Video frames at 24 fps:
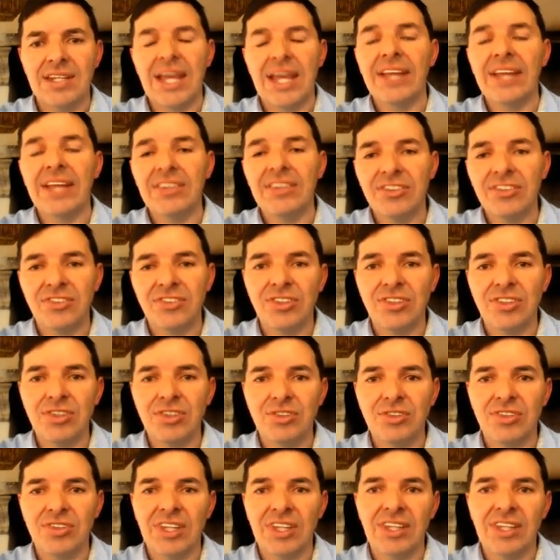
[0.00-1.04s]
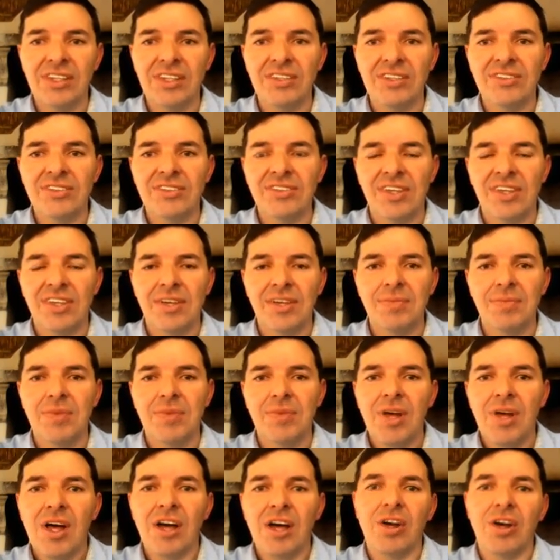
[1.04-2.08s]
latest news is
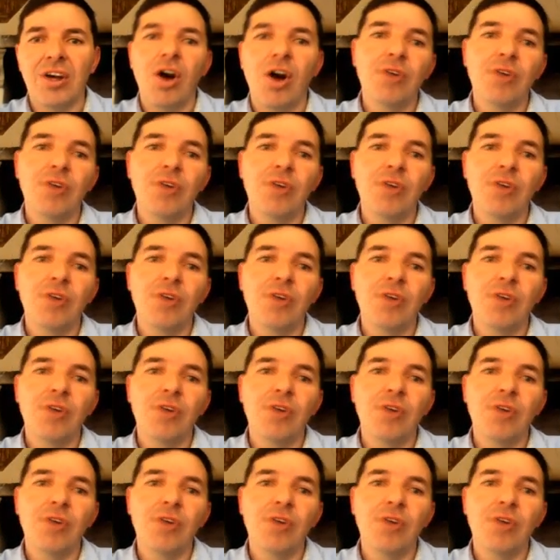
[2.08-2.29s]
okay,